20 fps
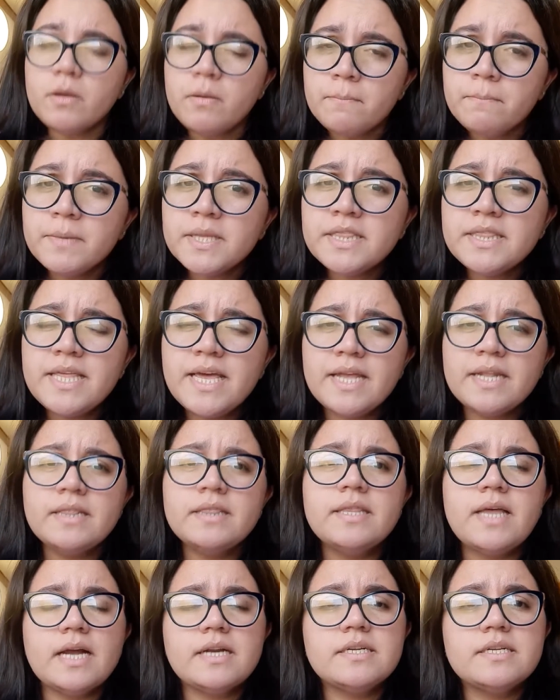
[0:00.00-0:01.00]
but then
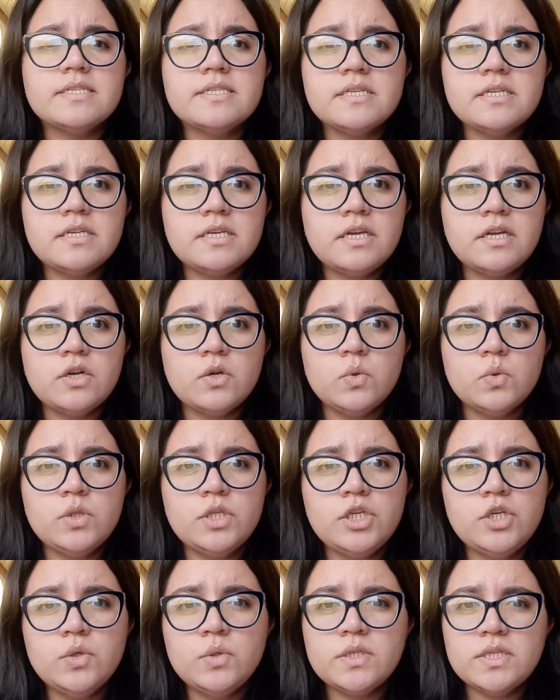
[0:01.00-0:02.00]
that doesn't include the
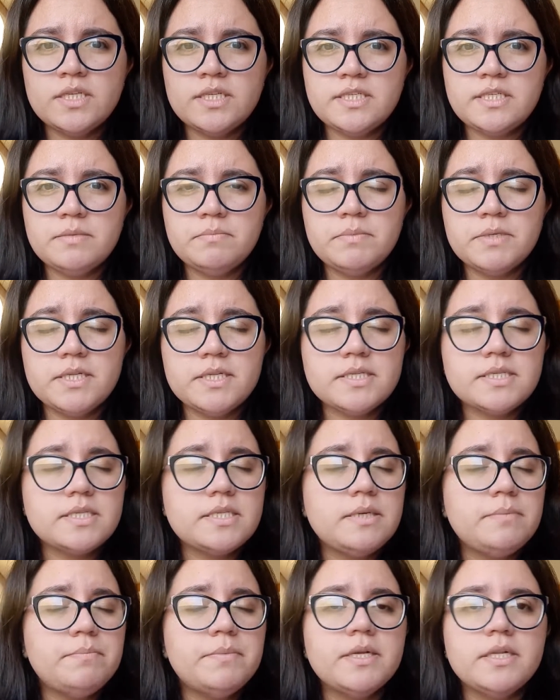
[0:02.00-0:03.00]
utility bills,
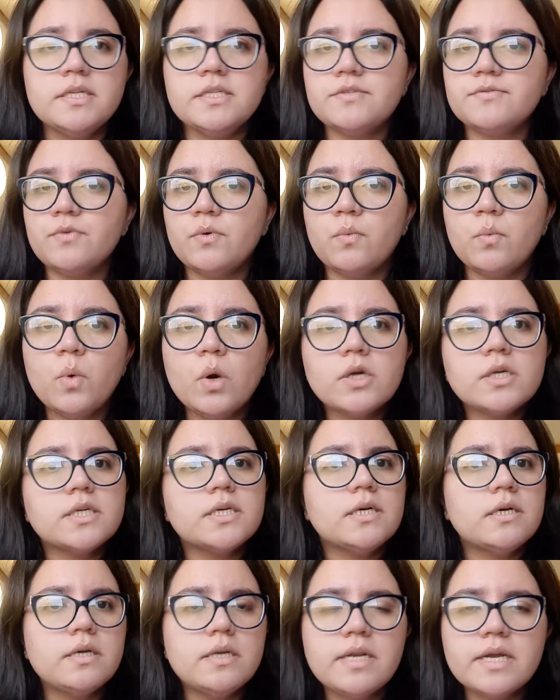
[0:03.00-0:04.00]
the bills for
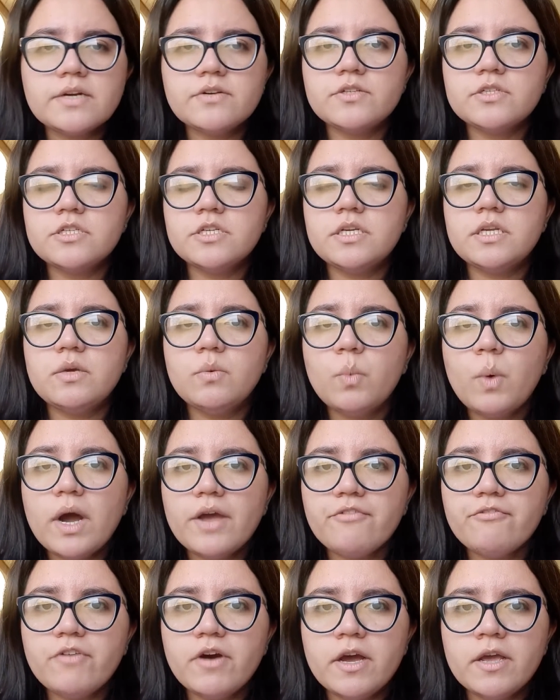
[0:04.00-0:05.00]
water, electricity,
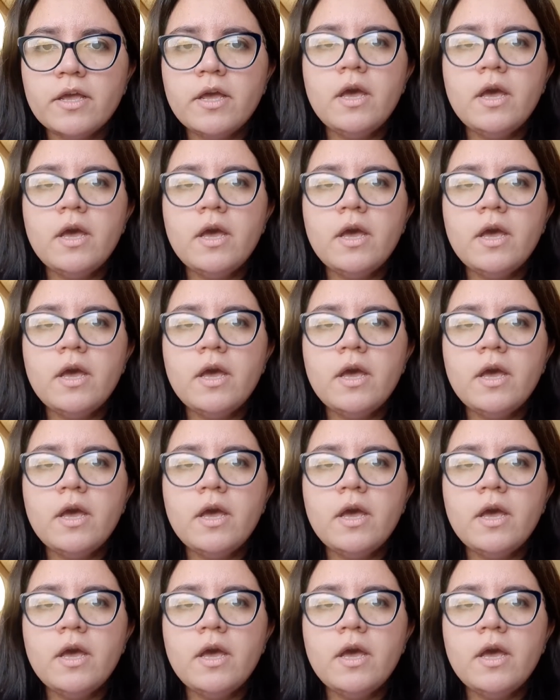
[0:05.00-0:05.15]
Wi-Fi,